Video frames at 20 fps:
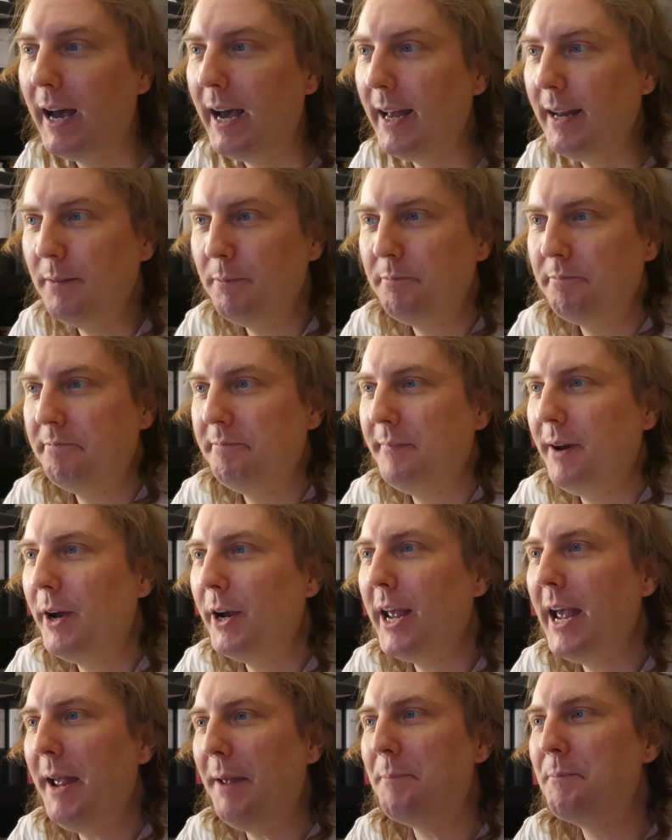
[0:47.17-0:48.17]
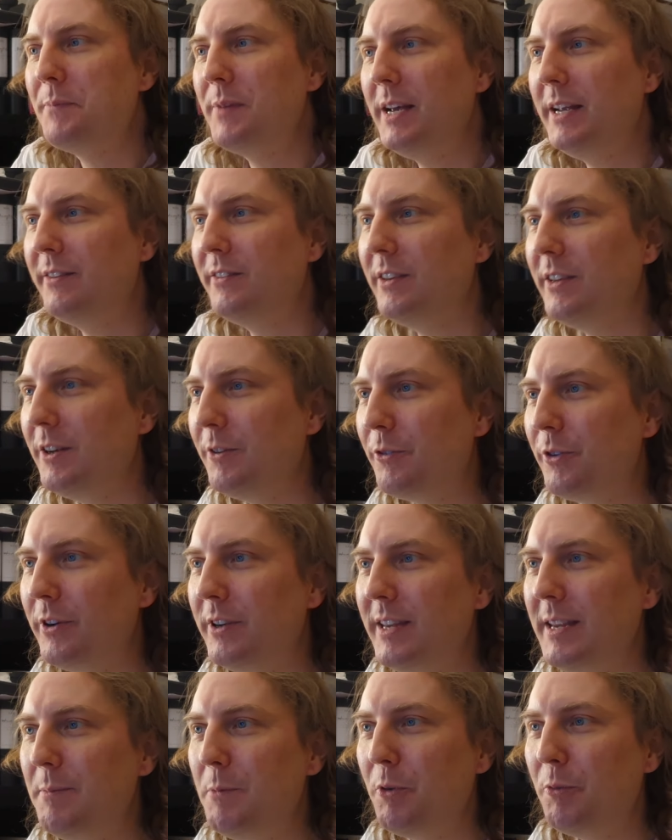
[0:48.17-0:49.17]
And again, it's a
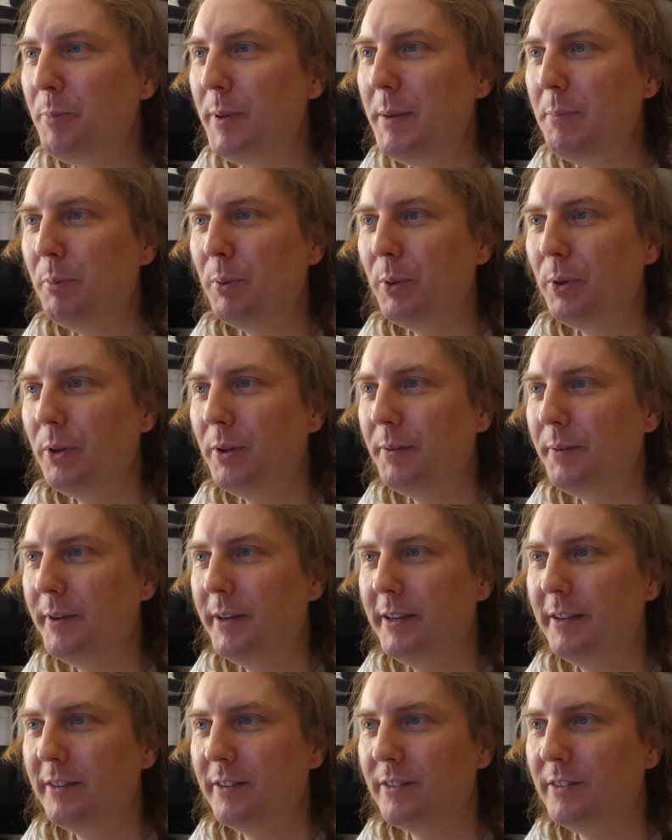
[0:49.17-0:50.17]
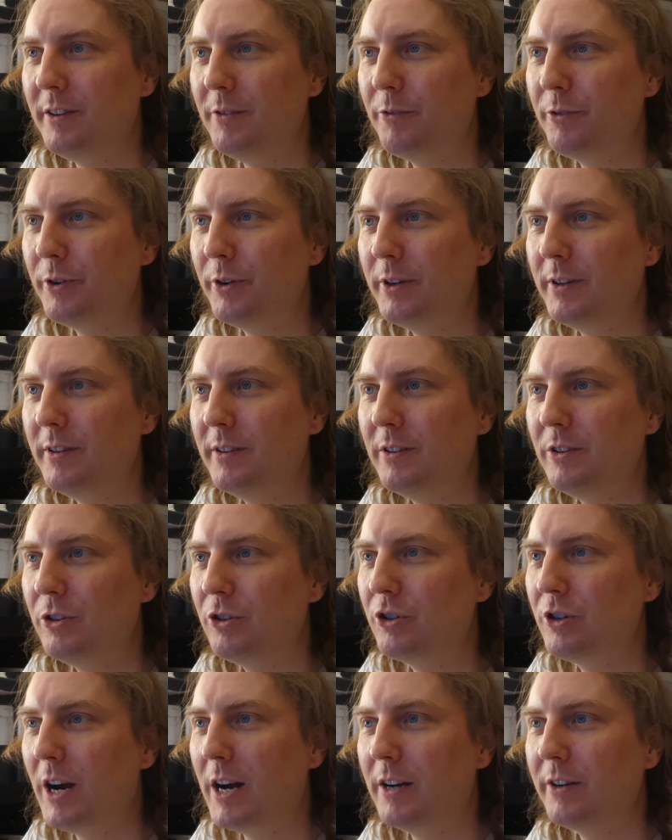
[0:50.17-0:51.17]
different team of people, it's different
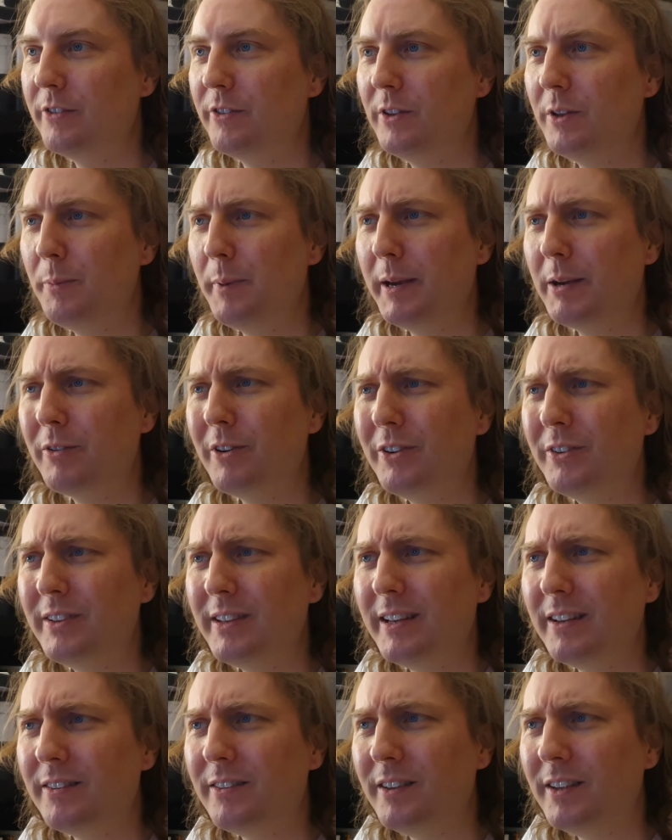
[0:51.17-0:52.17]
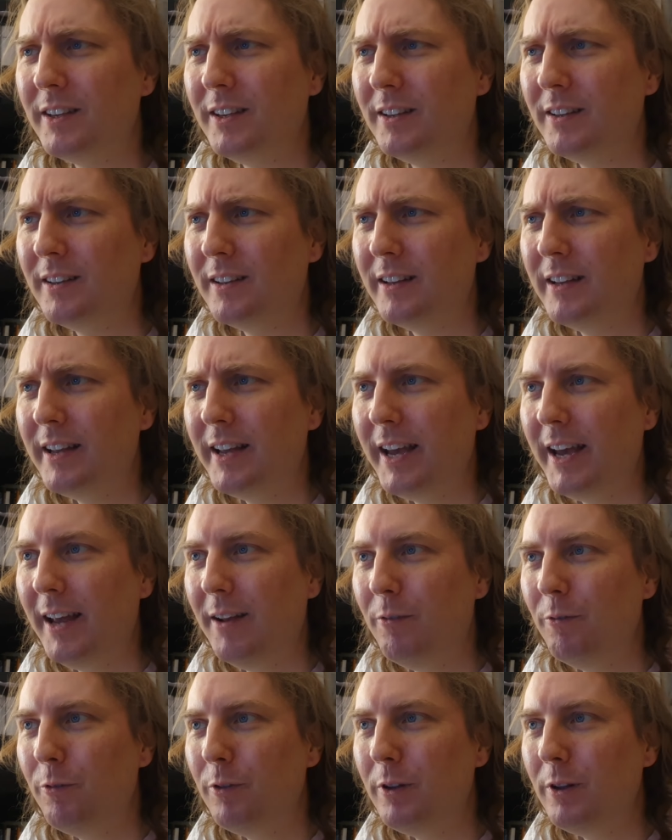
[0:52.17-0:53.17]
charts in the background. There's an
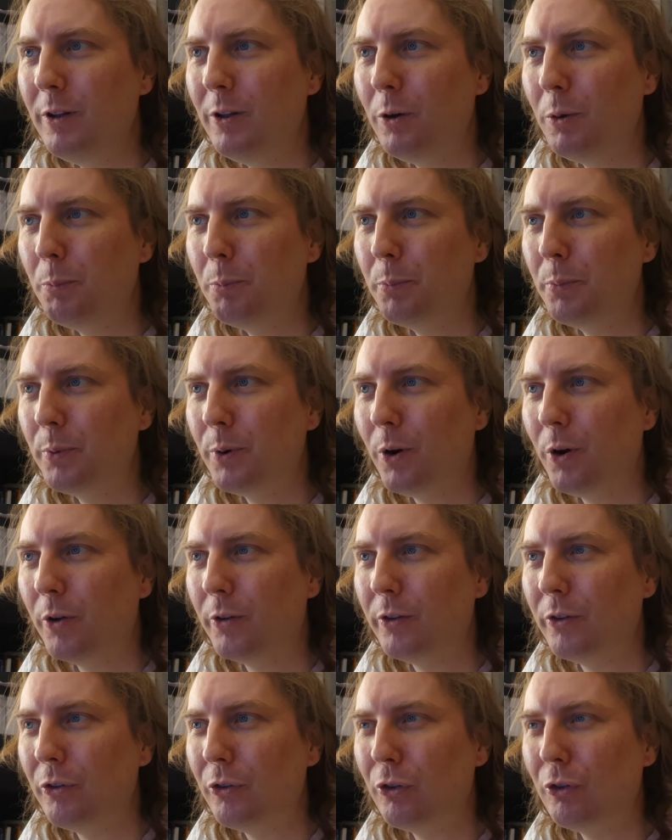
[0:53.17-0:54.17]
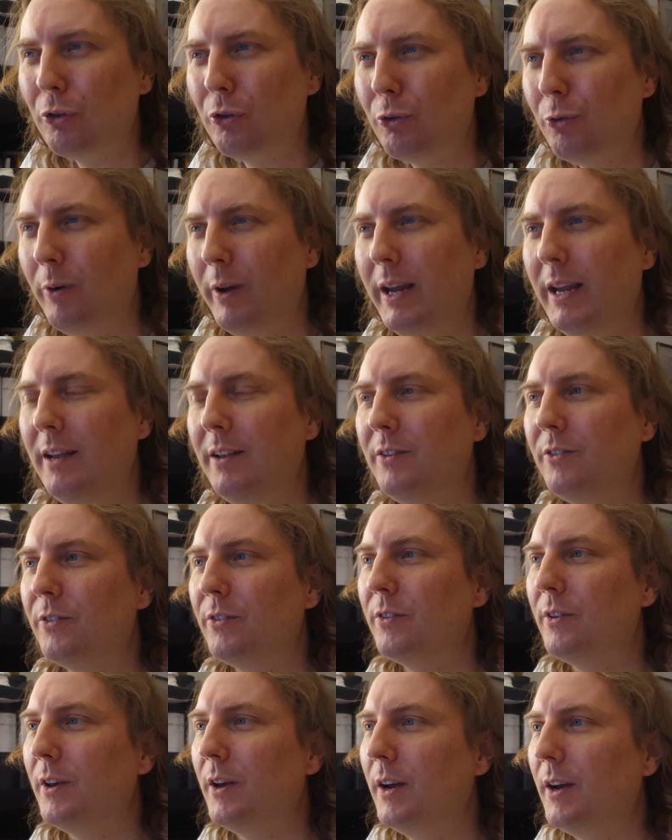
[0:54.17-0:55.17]
envelope on
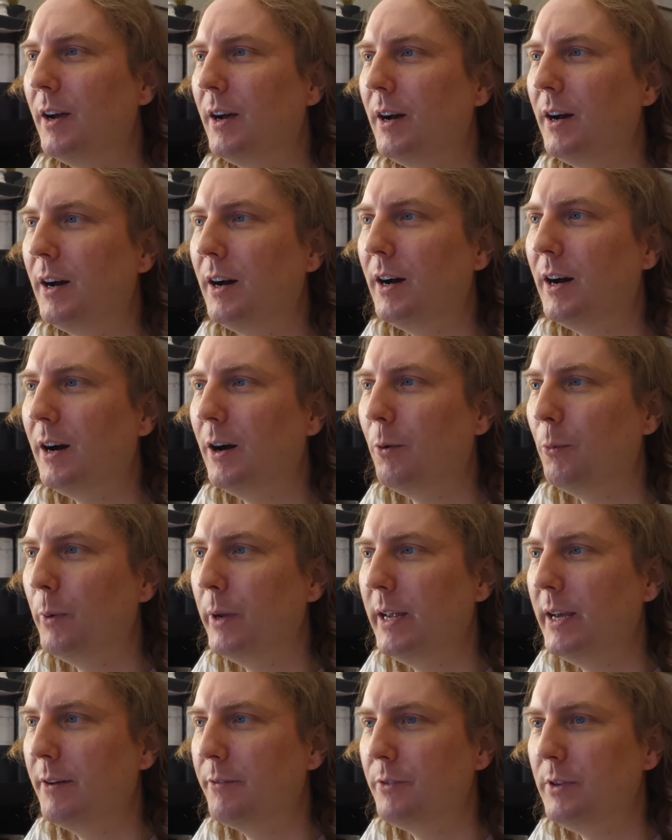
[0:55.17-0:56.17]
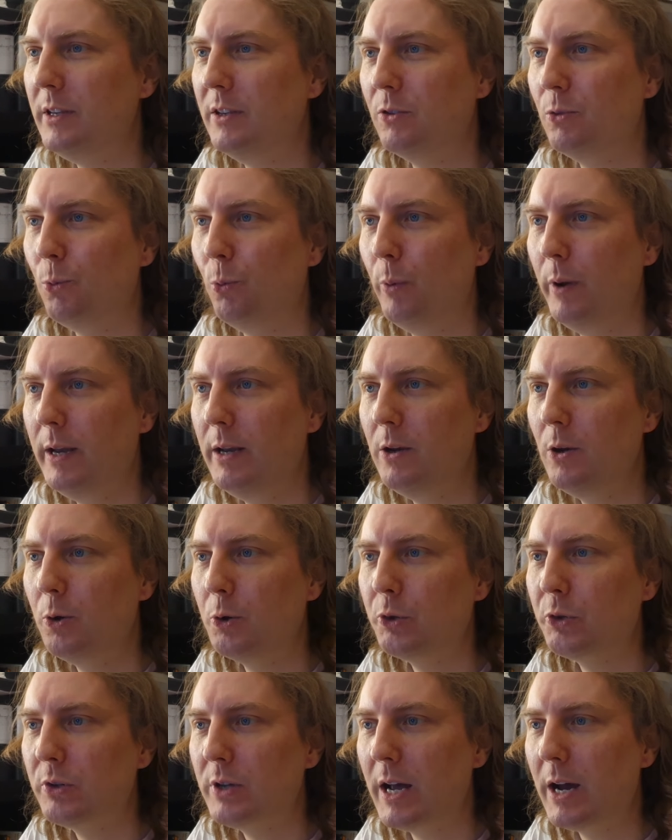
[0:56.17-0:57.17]
strings. Uh, we have these
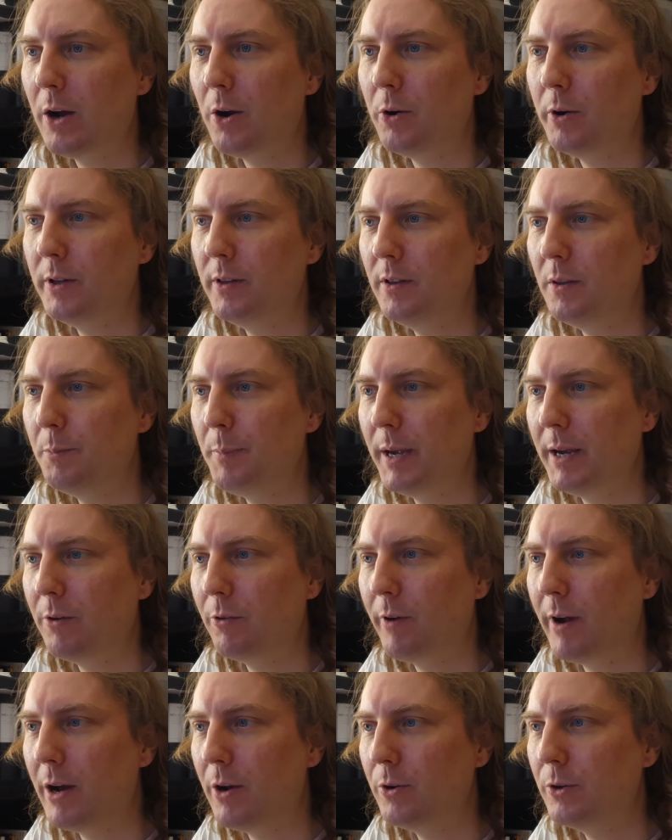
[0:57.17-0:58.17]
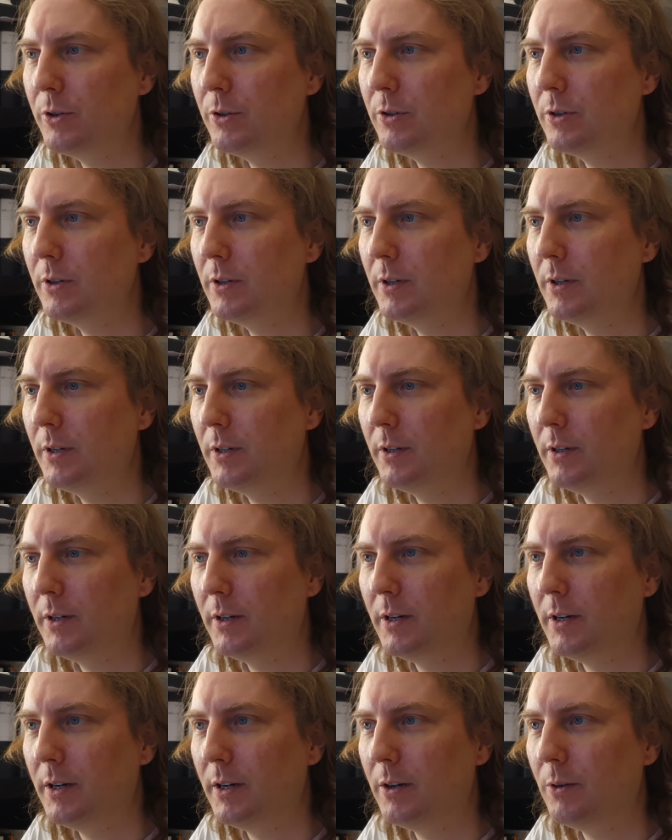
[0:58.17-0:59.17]
windows now in the background
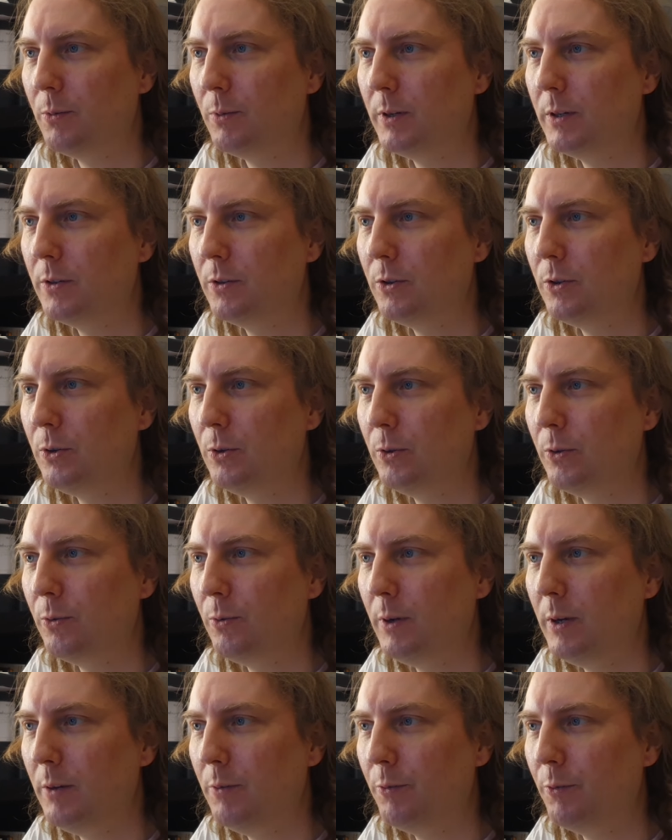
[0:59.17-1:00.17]
uh, one, two, three,